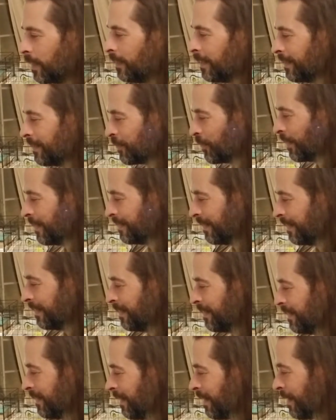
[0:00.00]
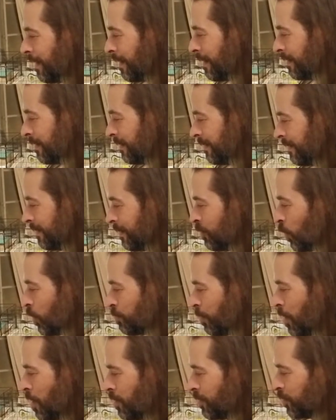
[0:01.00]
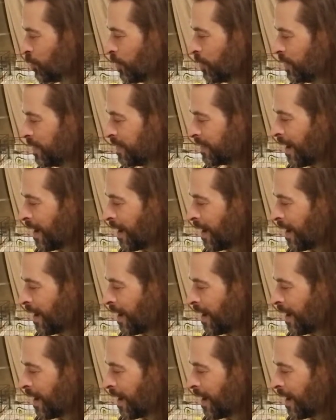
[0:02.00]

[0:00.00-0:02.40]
That's crazy. George Burns, George C.